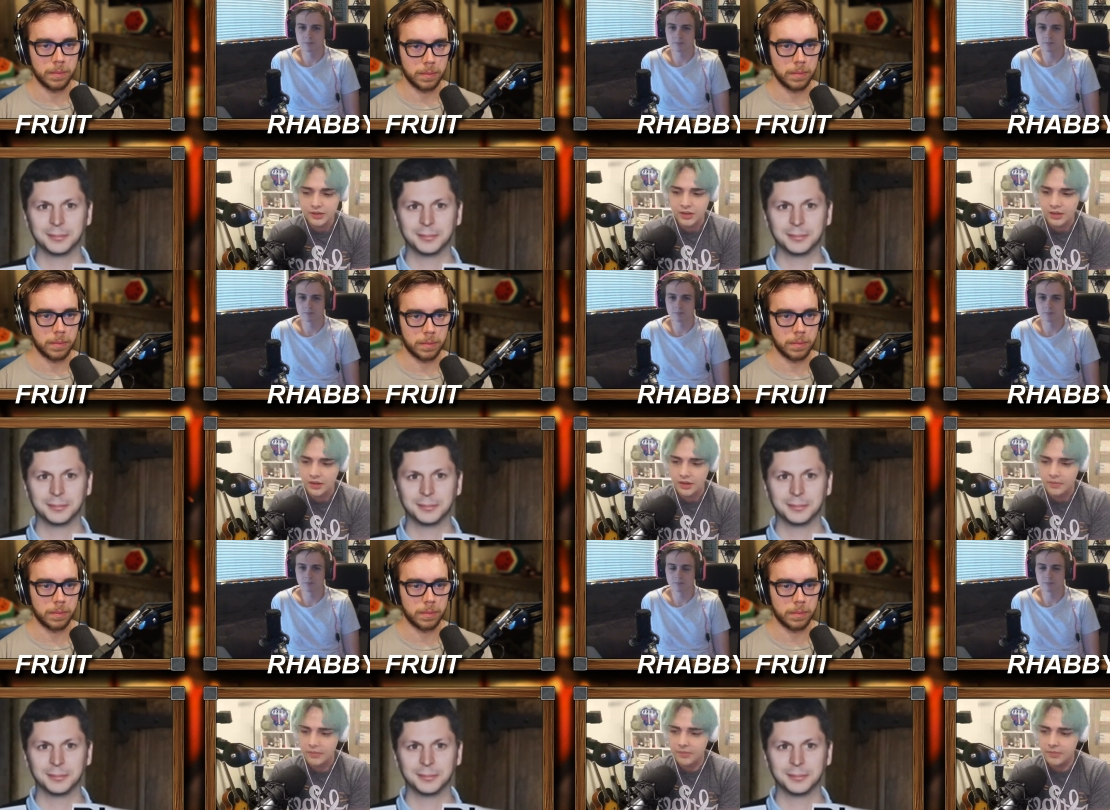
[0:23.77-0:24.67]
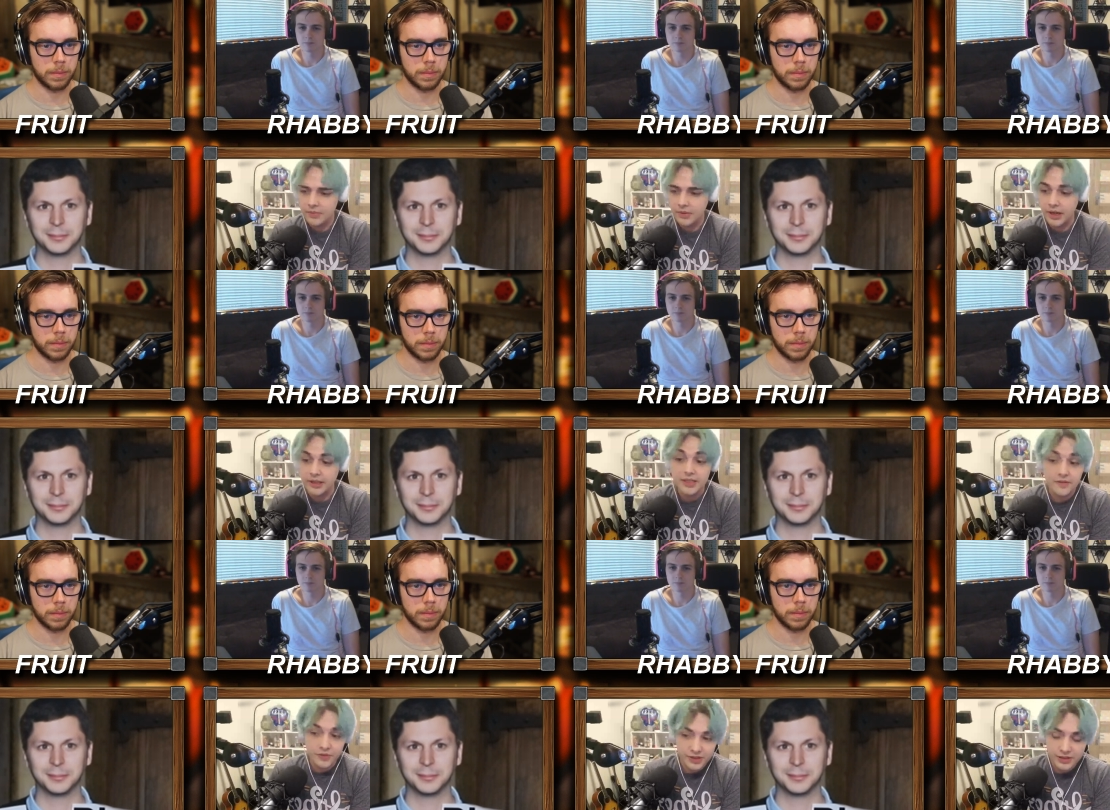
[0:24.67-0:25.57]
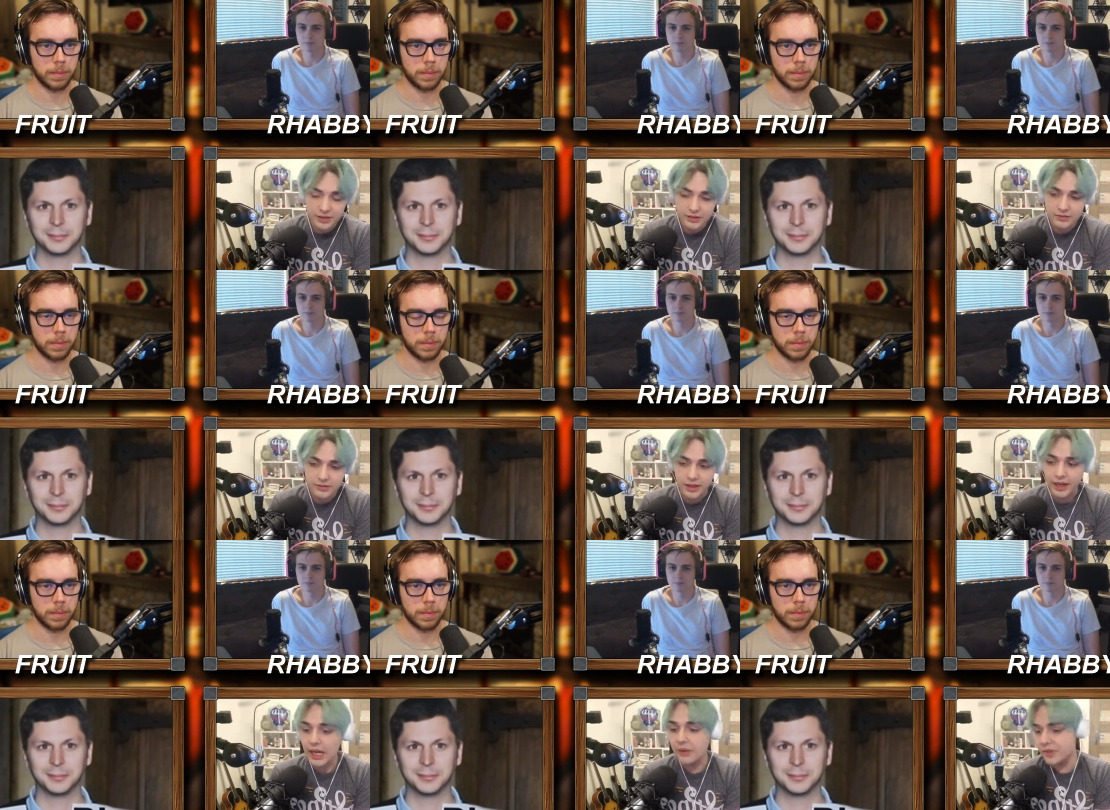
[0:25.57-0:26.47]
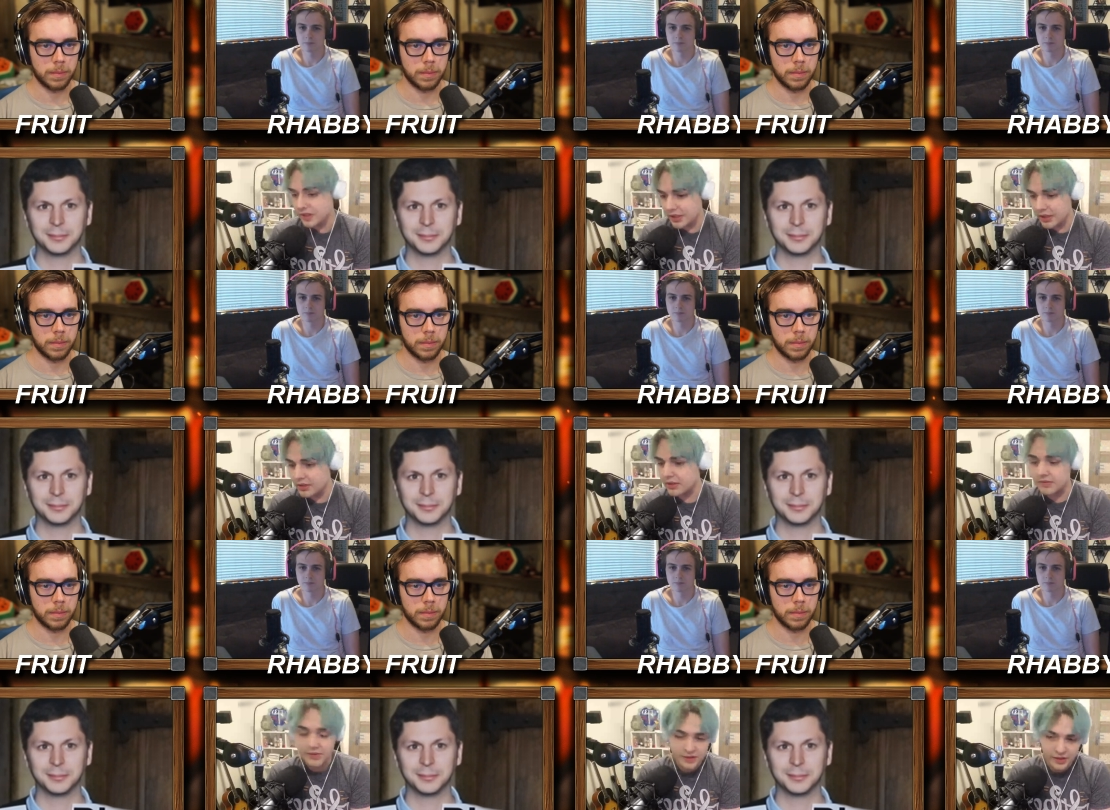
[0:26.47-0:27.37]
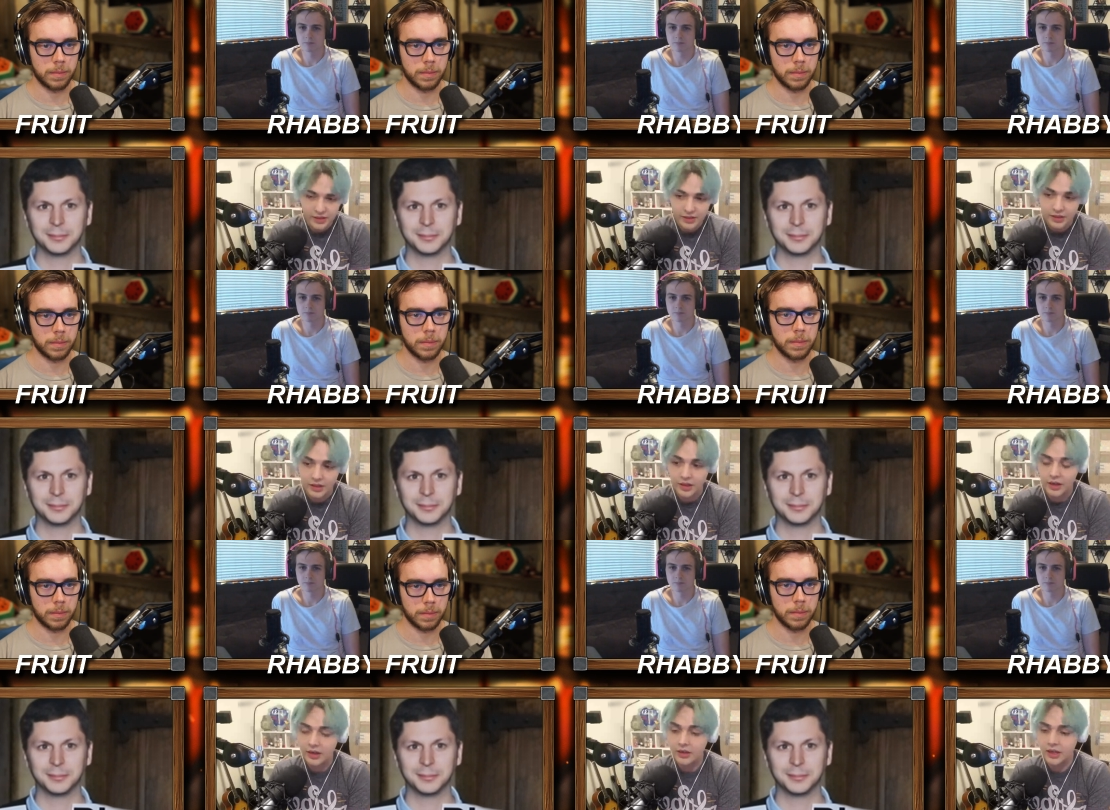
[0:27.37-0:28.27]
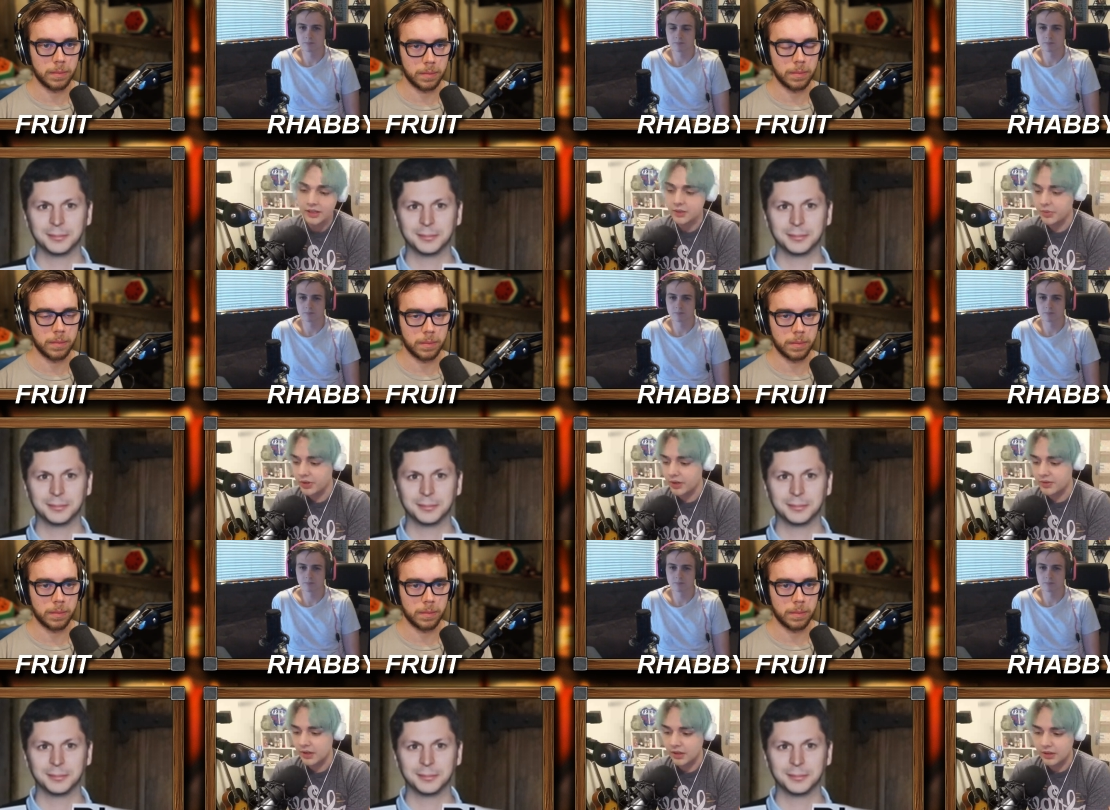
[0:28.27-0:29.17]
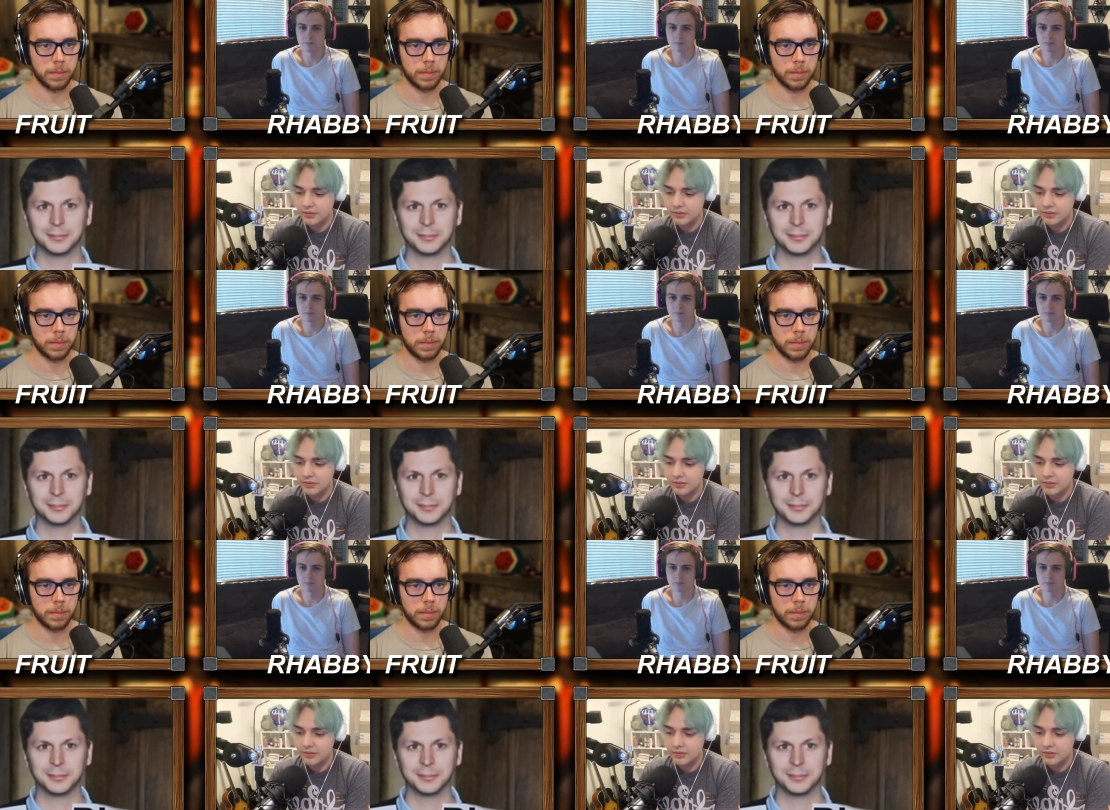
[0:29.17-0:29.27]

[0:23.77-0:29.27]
Speaker 1: I did visit, and I kept visiting and visiting, and then at some point I was like,